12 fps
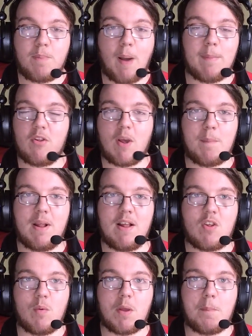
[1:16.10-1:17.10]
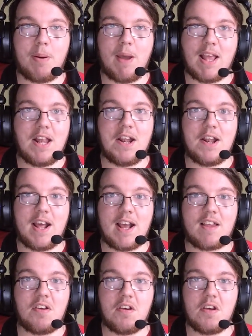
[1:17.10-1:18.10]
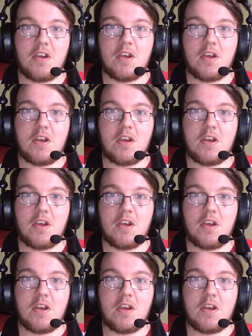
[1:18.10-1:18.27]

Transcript: Pablo Zabaleta was a pain in the neck.